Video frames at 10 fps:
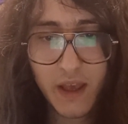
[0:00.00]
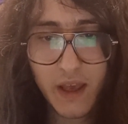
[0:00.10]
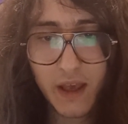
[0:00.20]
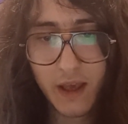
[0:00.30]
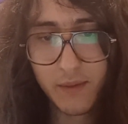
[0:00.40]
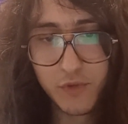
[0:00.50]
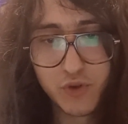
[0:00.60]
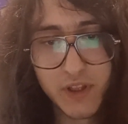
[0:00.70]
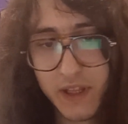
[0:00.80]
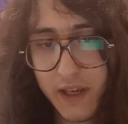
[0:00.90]

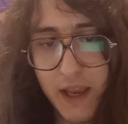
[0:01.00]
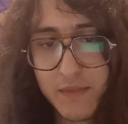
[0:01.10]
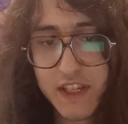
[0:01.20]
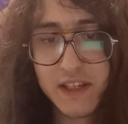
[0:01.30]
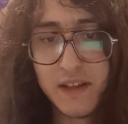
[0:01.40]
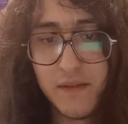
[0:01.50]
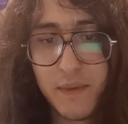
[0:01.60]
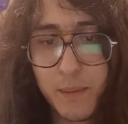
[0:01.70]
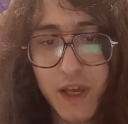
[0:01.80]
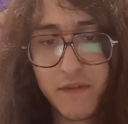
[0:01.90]
Using the game's existing
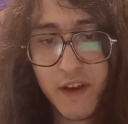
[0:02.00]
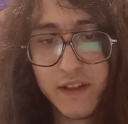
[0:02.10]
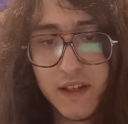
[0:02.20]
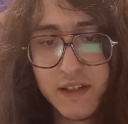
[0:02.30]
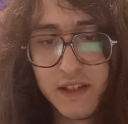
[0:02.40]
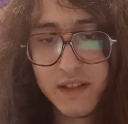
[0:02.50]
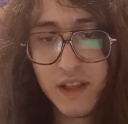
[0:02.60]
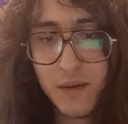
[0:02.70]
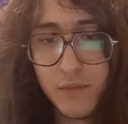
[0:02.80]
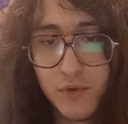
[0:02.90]
pathfinding
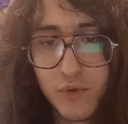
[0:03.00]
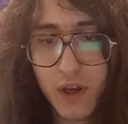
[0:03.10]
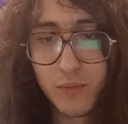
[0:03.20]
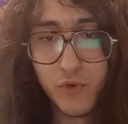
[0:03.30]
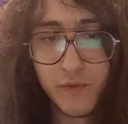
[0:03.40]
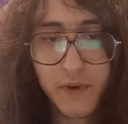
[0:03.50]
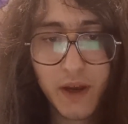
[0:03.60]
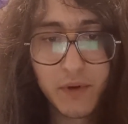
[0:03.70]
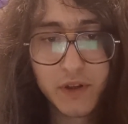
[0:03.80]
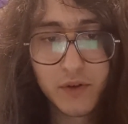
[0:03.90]
system, you can move
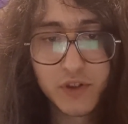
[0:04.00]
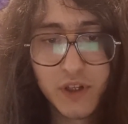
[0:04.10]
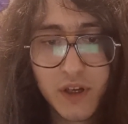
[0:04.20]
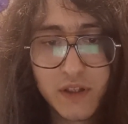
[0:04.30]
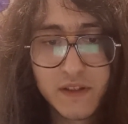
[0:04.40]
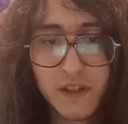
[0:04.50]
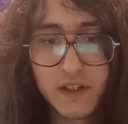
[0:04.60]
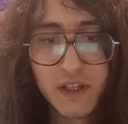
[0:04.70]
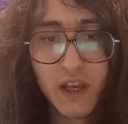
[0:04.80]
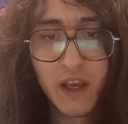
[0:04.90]
characters in
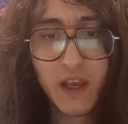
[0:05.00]
cutscenes.